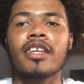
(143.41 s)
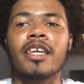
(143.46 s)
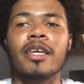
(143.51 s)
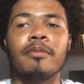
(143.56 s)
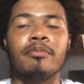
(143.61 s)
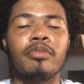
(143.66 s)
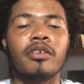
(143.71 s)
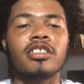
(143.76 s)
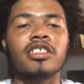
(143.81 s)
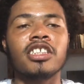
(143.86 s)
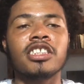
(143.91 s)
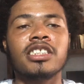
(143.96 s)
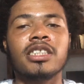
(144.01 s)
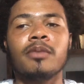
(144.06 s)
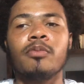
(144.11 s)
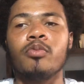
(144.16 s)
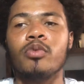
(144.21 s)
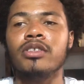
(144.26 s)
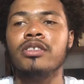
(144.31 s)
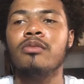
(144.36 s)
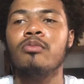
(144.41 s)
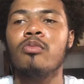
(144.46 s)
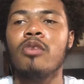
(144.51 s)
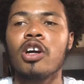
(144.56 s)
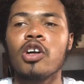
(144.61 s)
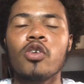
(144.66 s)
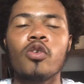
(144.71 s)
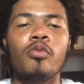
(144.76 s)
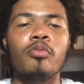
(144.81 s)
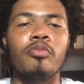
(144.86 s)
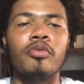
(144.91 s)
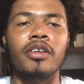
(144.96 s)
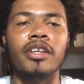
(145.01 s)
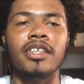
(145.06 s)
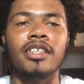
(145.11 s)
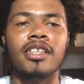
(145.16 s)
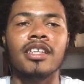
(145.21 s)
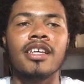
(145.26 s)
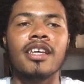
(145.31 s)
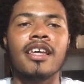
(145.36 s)
in partnership with Mango
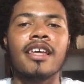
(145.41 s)
Brain,